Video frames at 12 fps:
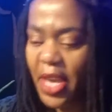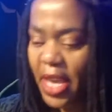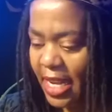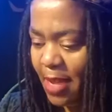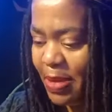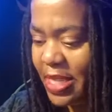
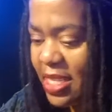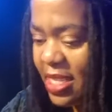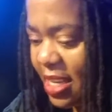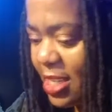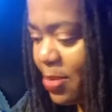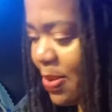Let me just
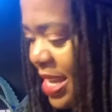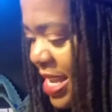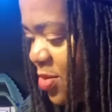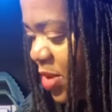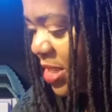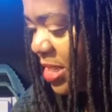explain
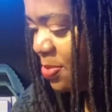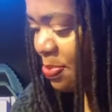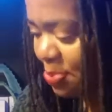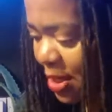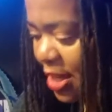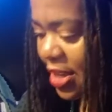what's
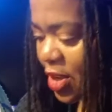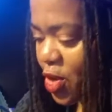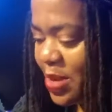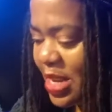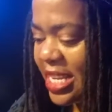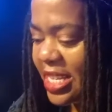
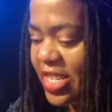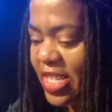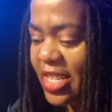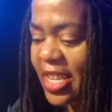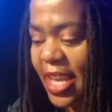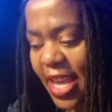humiliation.
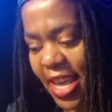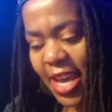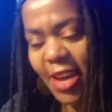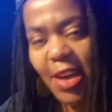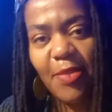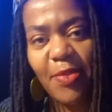
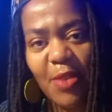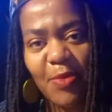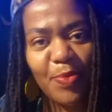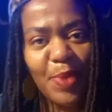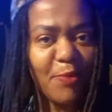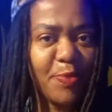
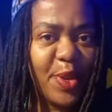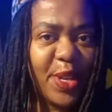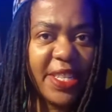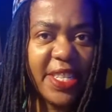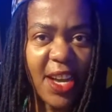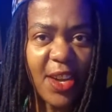I've put it
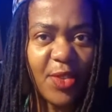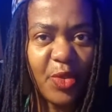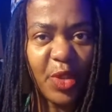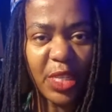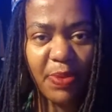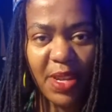down to
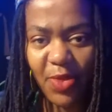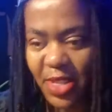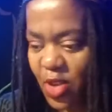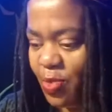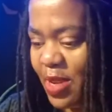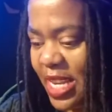explain what
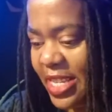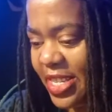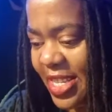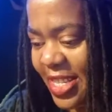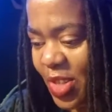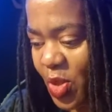humiliation
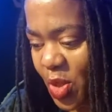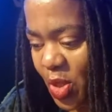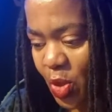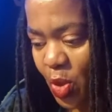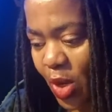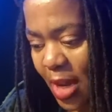is
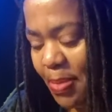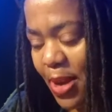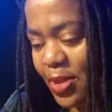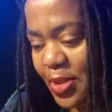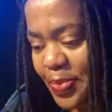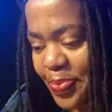all
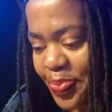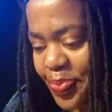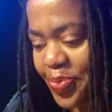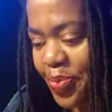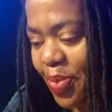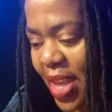about.
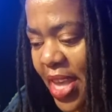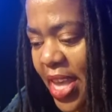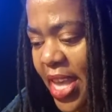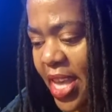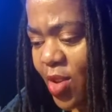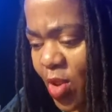
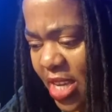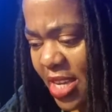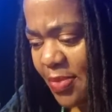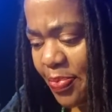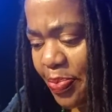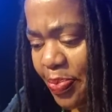Okay,
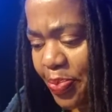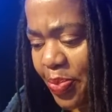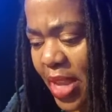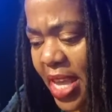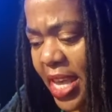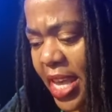
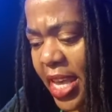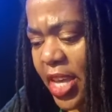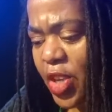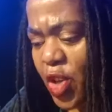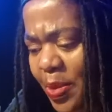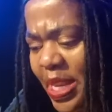
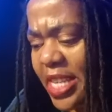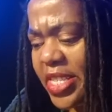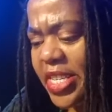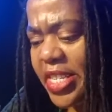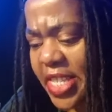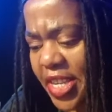humiliation
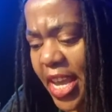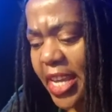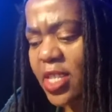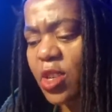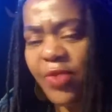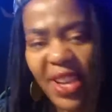is an act
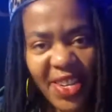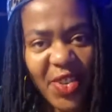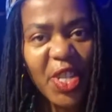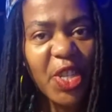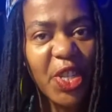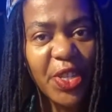of
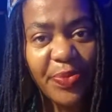aggression.